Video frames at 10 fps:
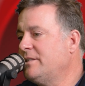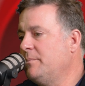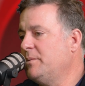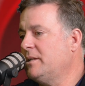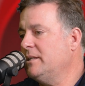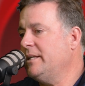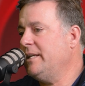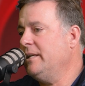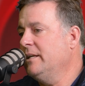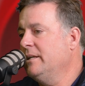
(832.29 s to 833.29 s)

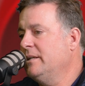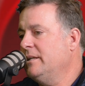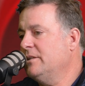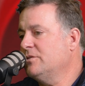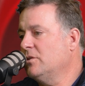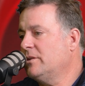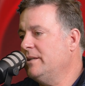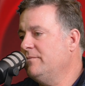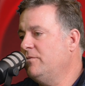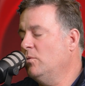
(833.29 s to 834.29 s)
typically is
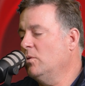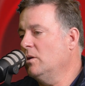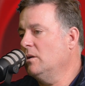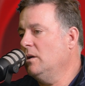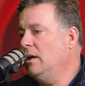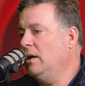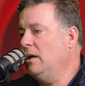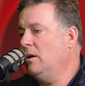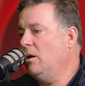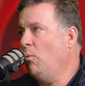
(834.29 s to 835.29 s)
looking for
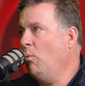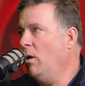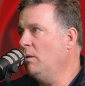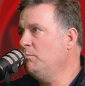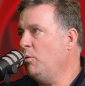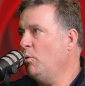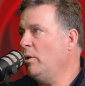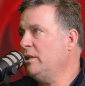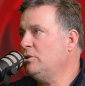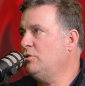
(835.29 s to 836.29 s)
a
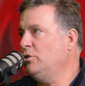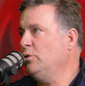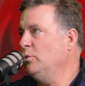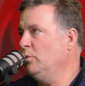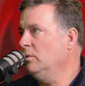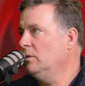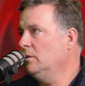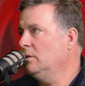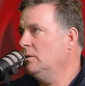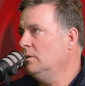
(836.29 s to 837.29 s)
1.2
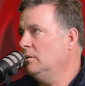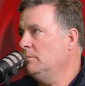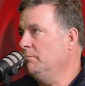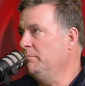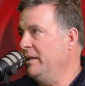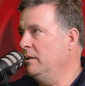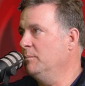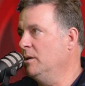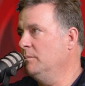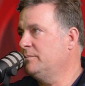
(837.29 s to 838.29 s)

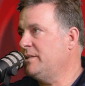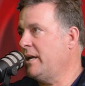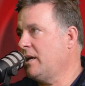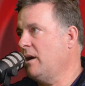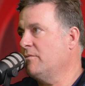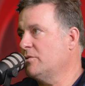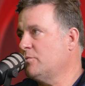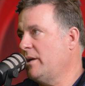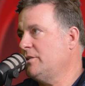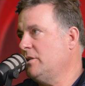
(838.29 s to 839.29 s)
minimum debt coverage
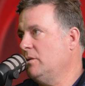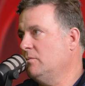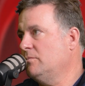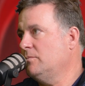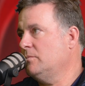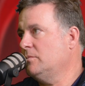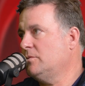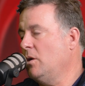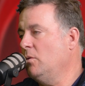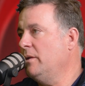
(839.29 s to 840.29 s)
ratio.
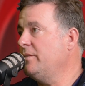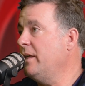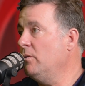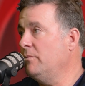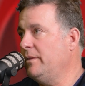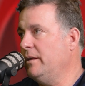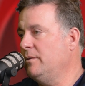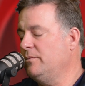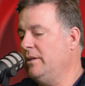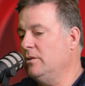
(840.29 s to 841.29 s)
So, and
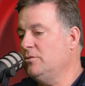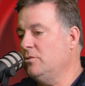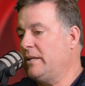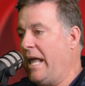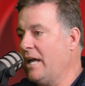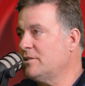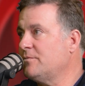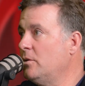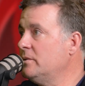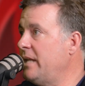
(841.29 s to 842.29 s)
they'll do a cash
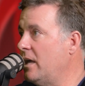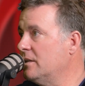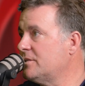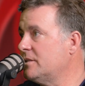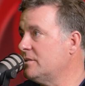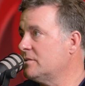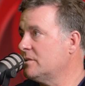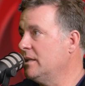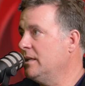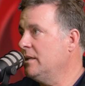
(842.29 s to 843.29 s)
flow analysis.
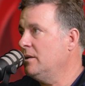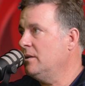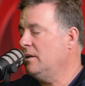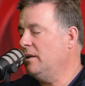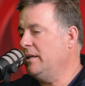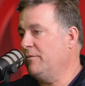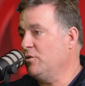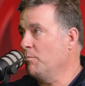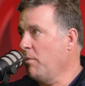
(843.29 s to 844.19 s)
If you're